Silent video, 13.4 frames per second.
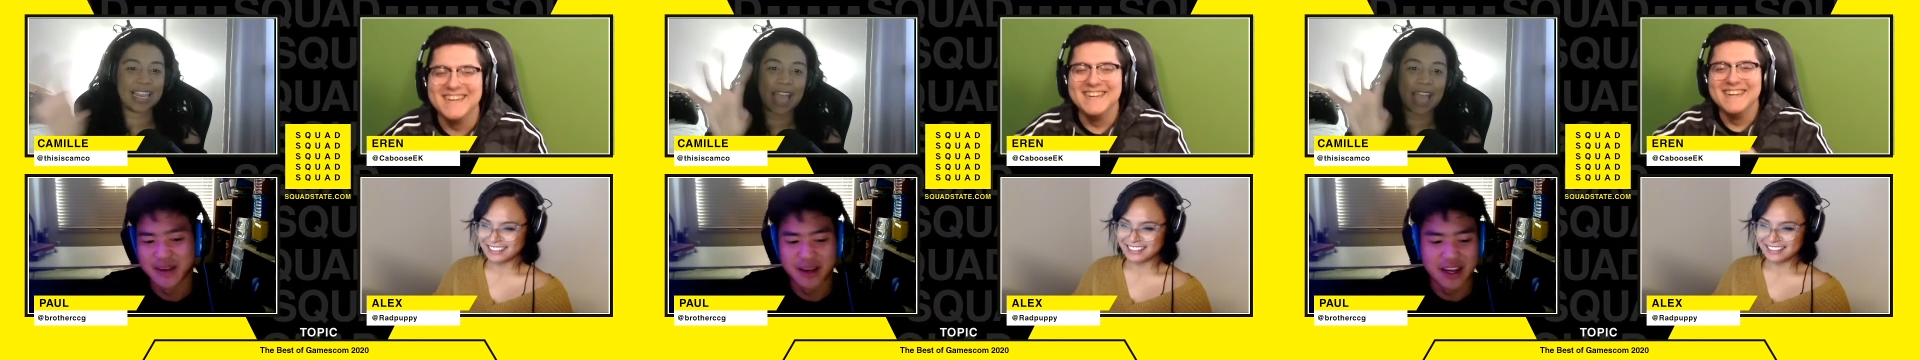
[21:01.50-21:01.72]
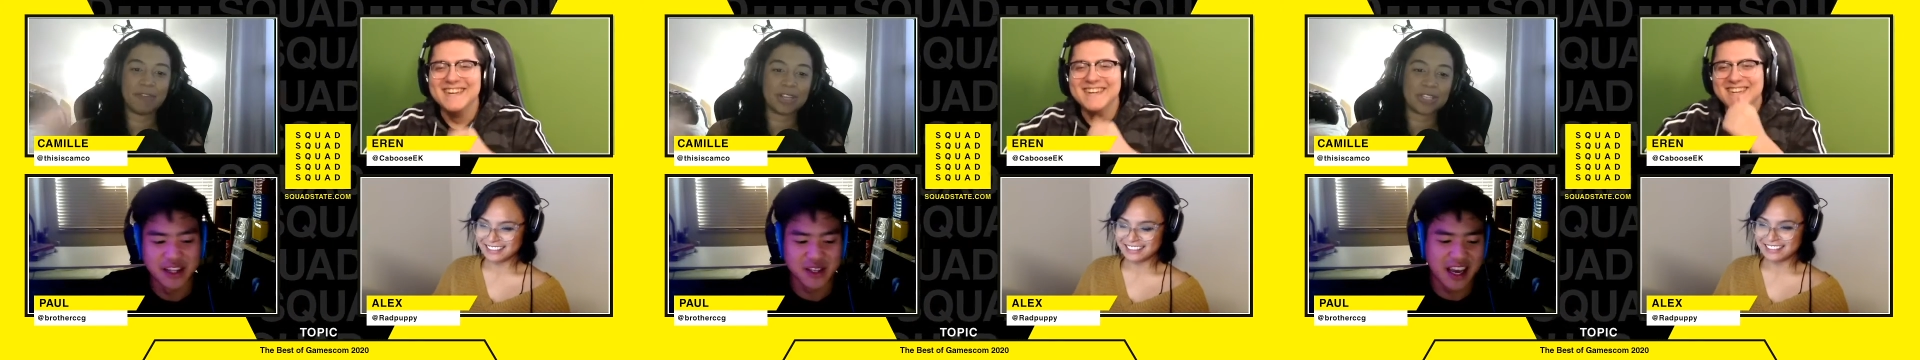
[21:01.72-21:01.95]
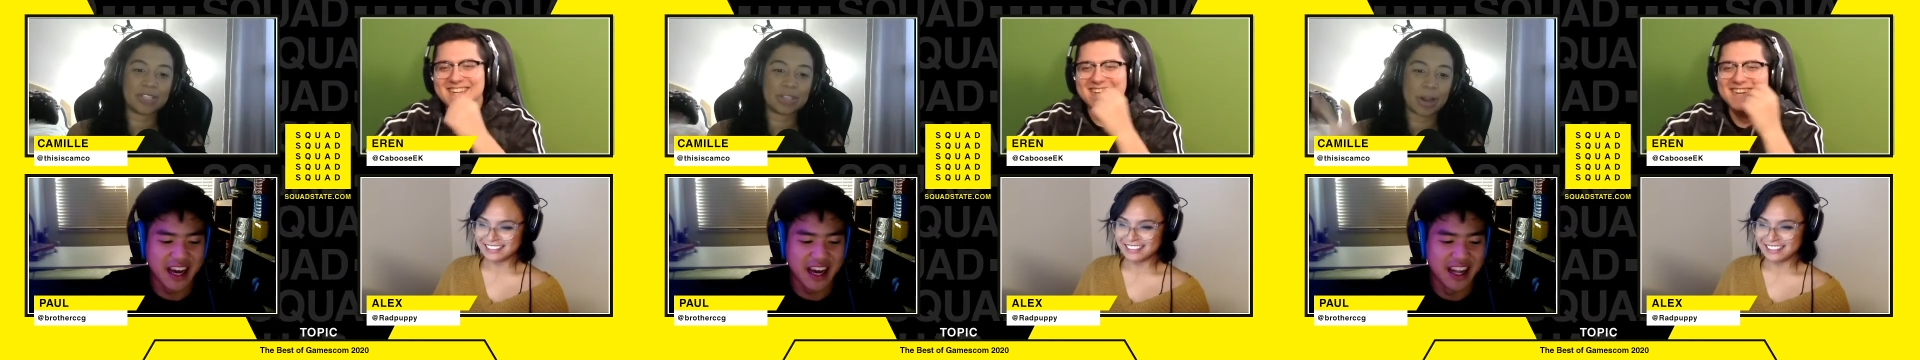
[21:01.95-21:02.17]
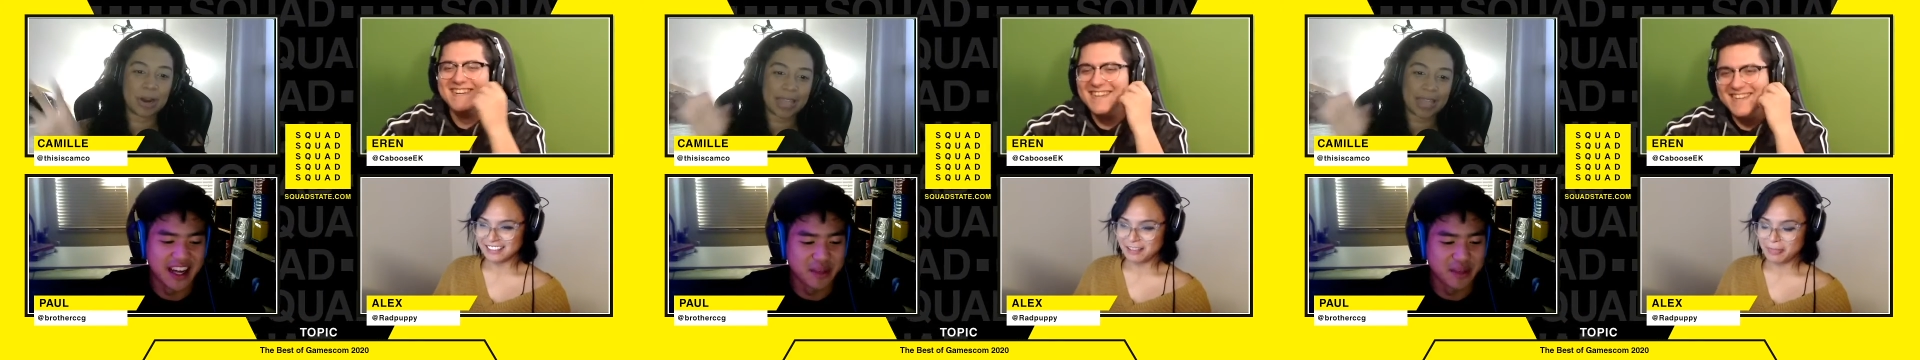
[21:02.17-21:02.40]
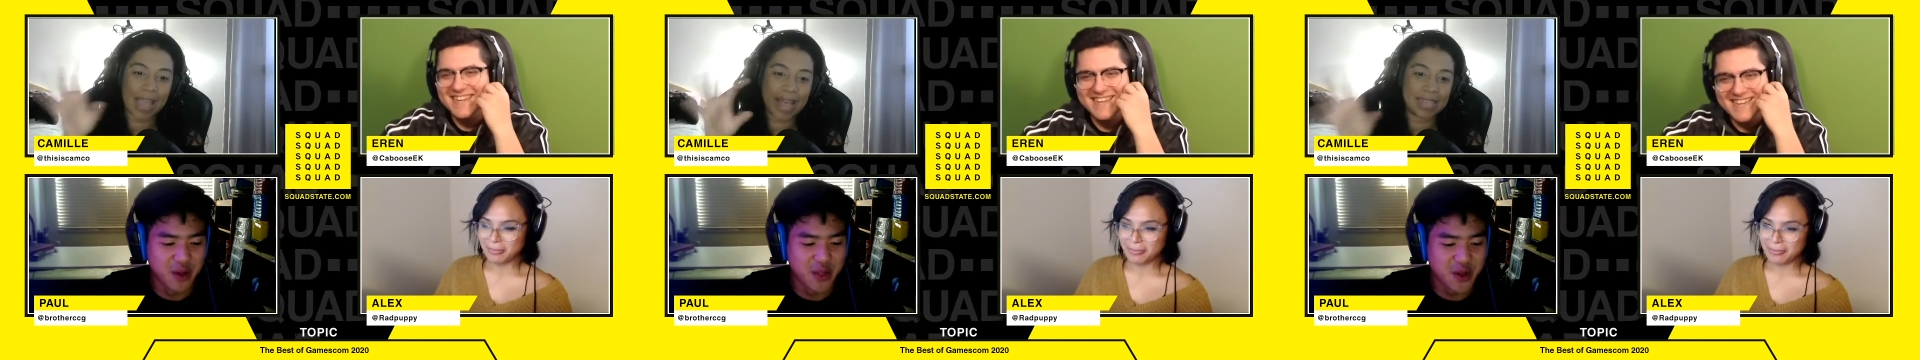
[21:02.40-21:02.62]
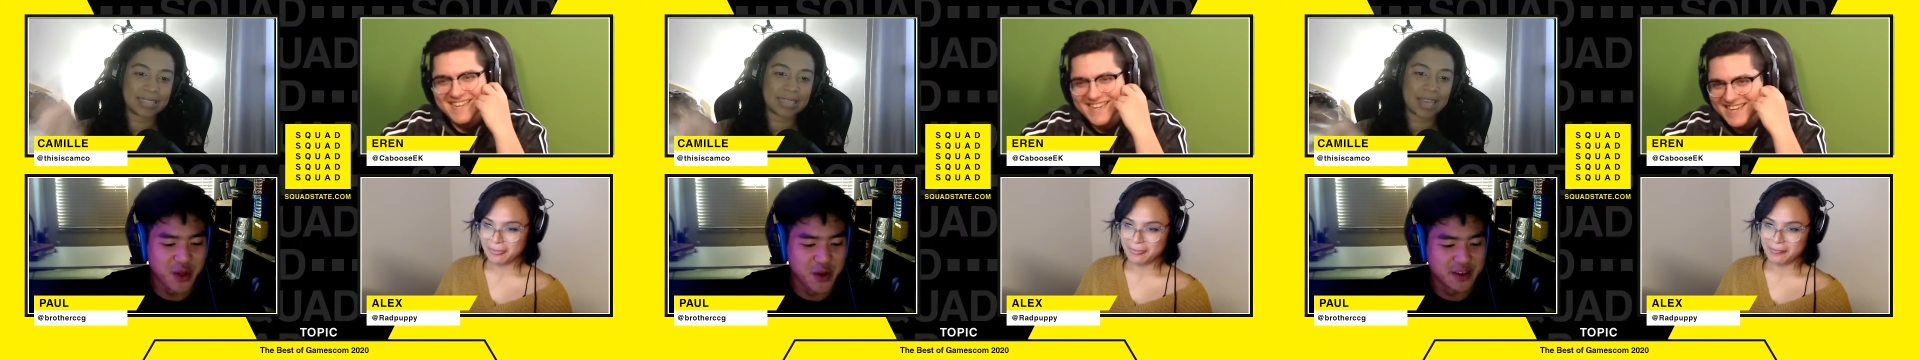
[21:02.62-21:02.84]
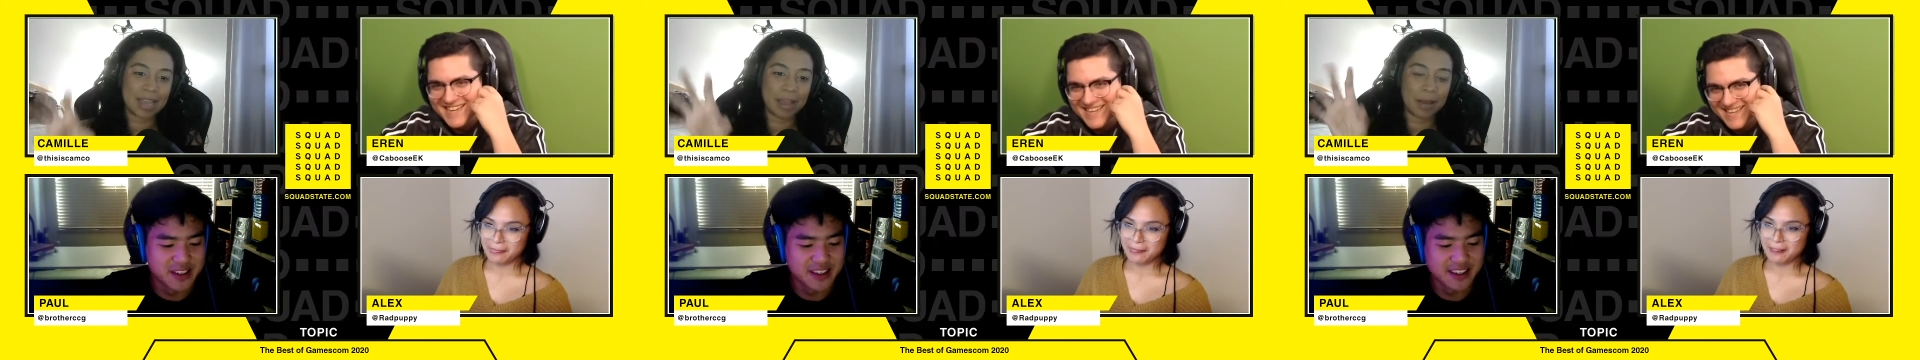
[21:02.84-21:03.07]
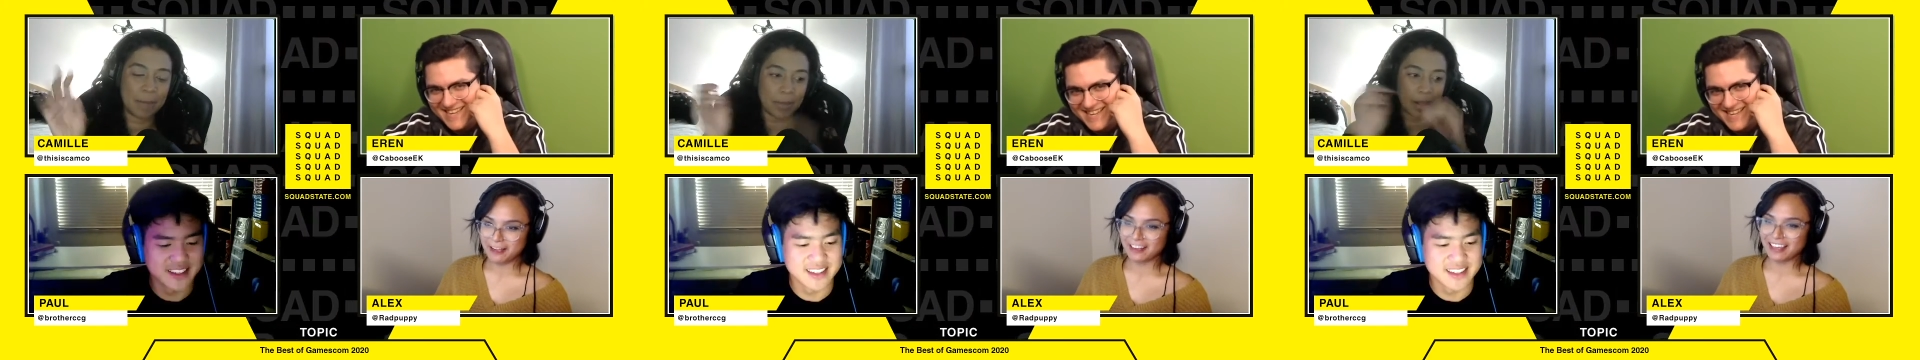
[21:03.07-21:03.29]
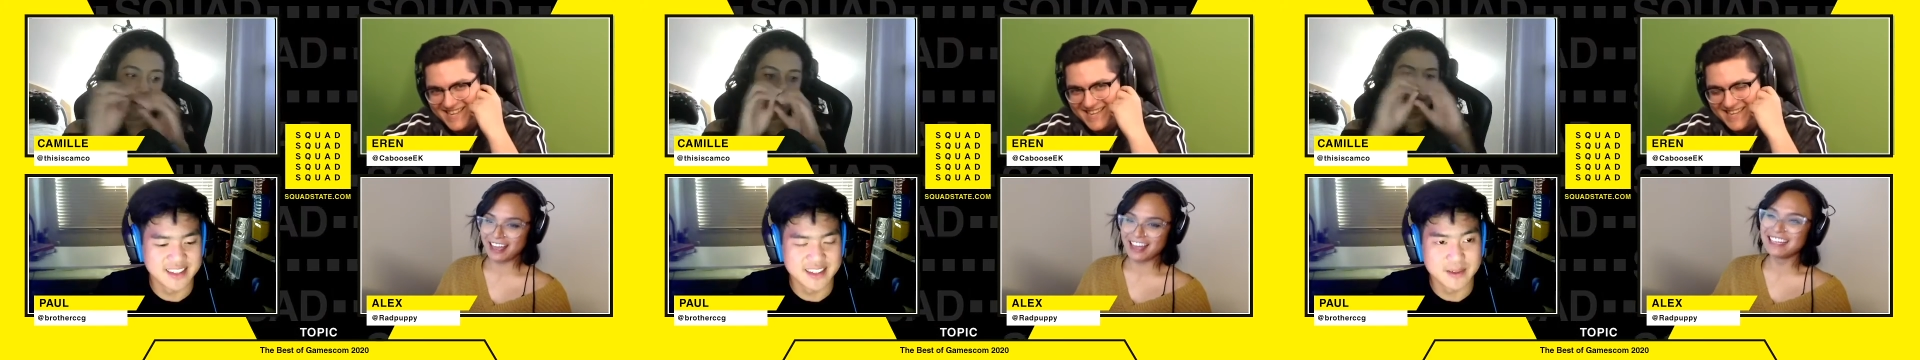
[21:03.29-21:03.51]
Speaker 1: That's okay, Alex. I'm with you.
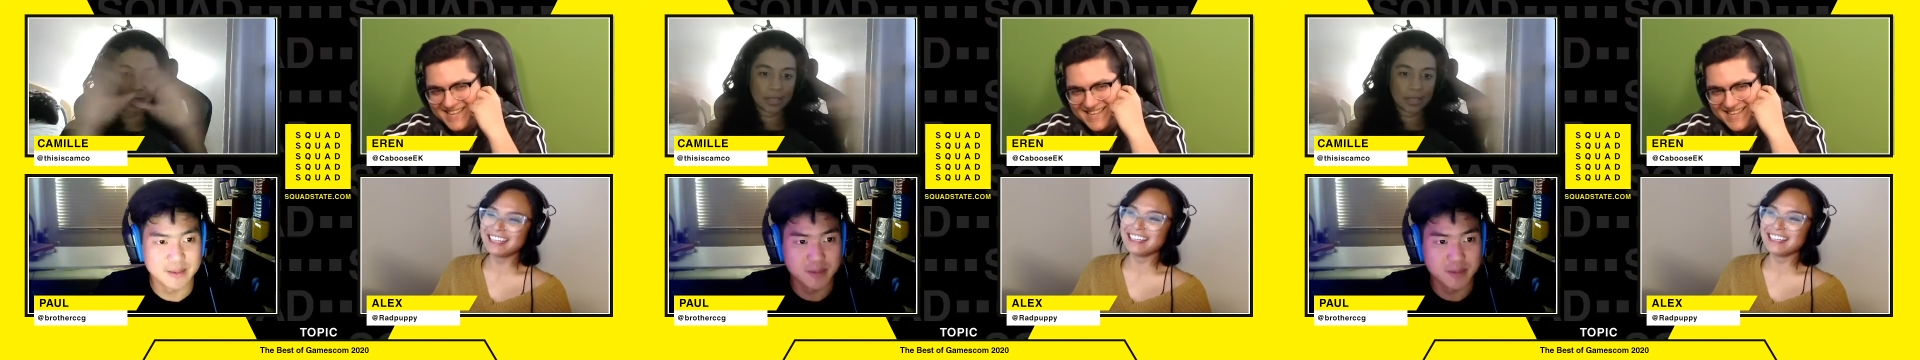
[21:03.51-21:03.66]
Okay.